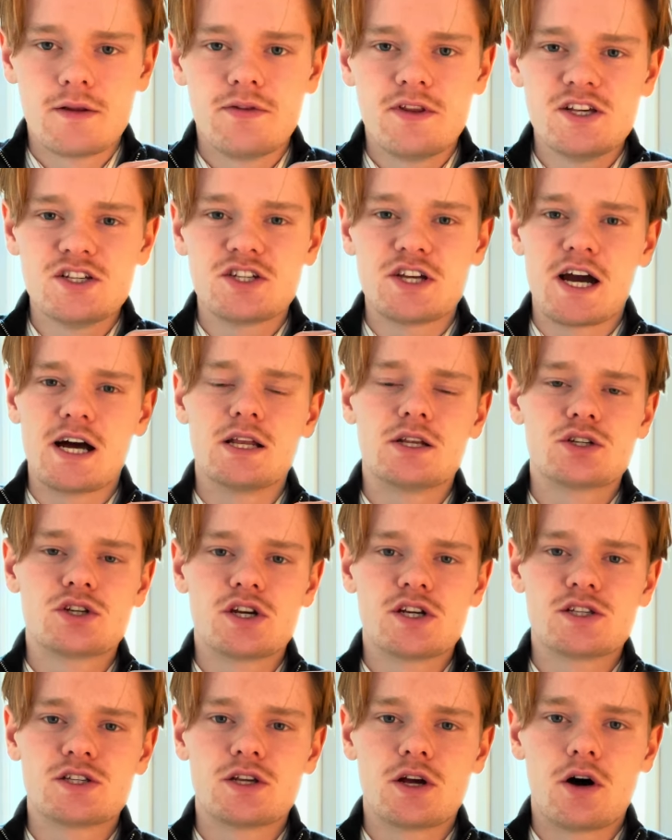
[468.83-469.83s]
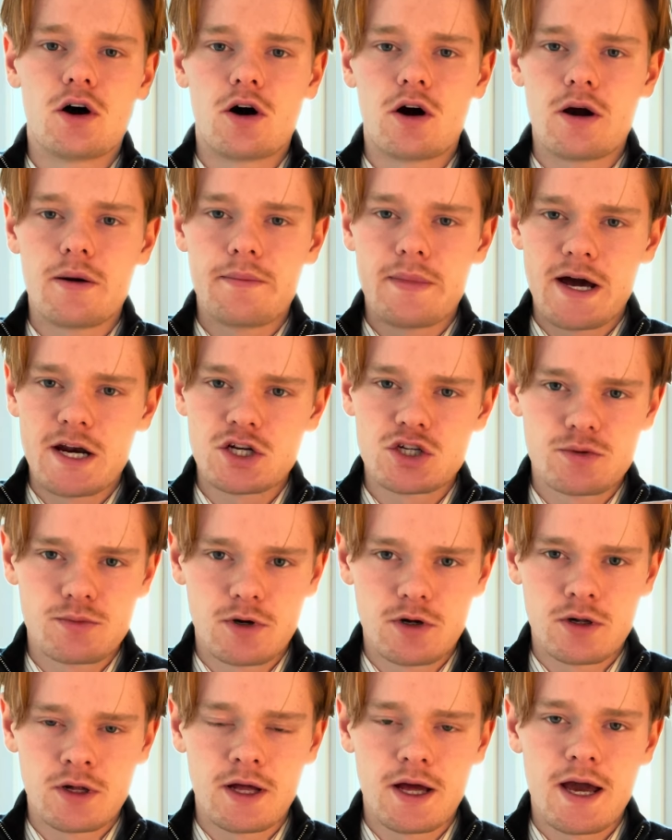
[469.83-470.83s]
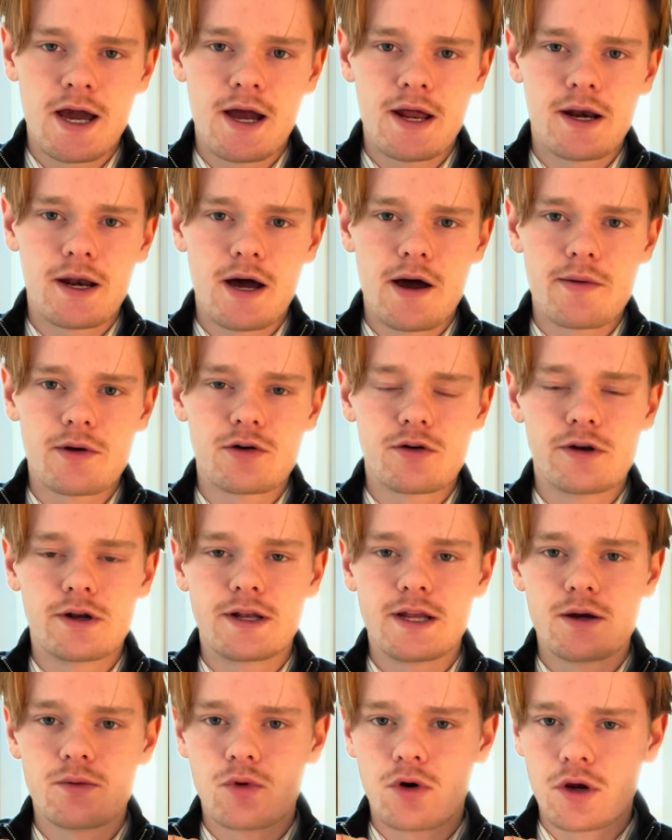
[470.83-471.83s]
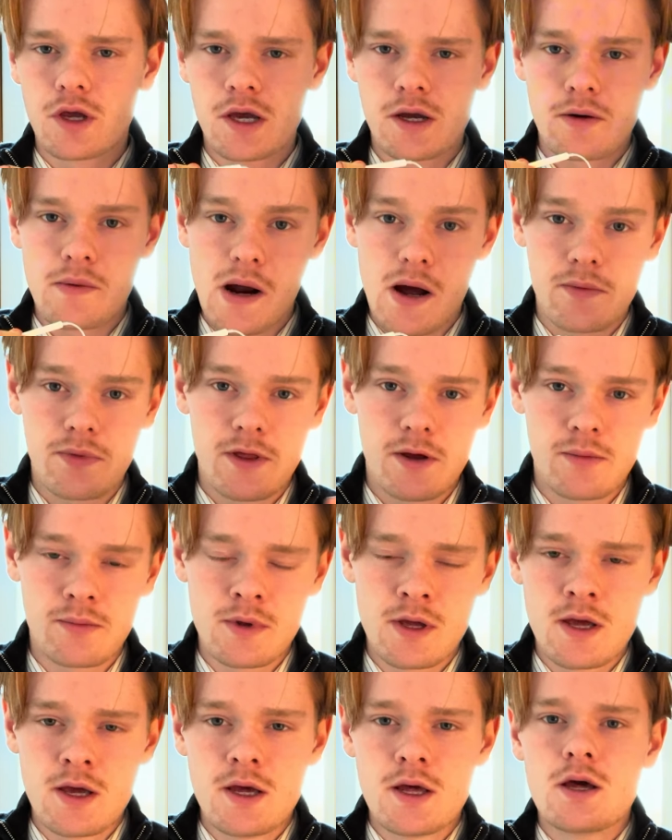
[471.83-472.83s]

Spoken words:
These challenges are manageable, and I'm currently working around them.